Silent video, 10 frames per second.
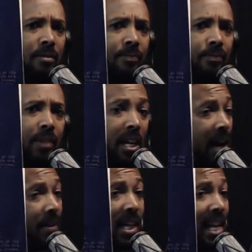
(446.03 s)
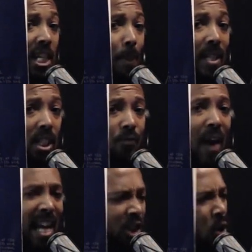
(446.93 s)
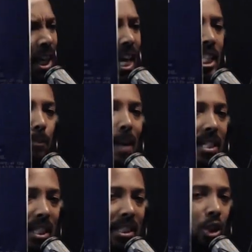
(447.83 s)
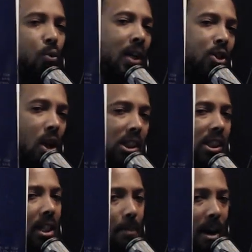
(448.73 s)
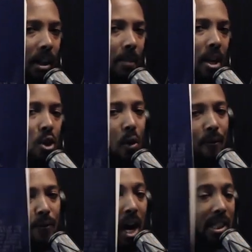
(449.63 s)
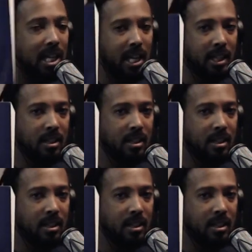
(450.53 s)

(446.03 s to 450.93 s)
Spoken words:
And everything he speaks is facts. Go look at his speeches since you want to talk shit about him. You a fuck nigga.